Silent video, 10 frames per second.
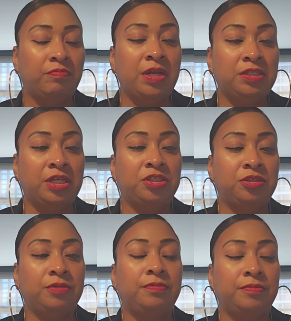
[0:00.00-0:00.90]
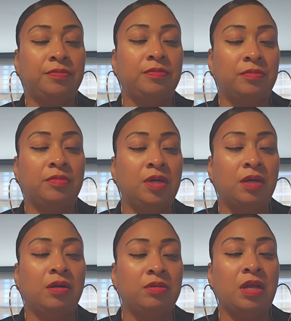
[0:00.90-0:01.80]
meditation.
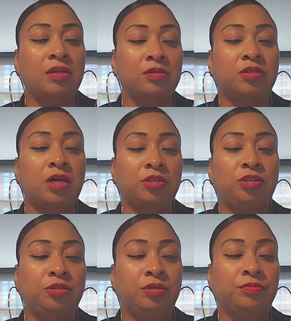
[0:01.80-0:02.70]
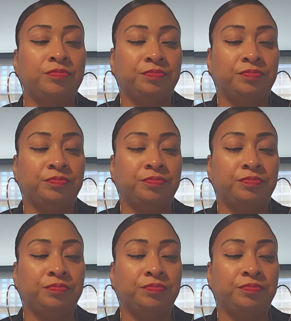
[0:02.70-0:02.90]
A lot of nostalgia, though.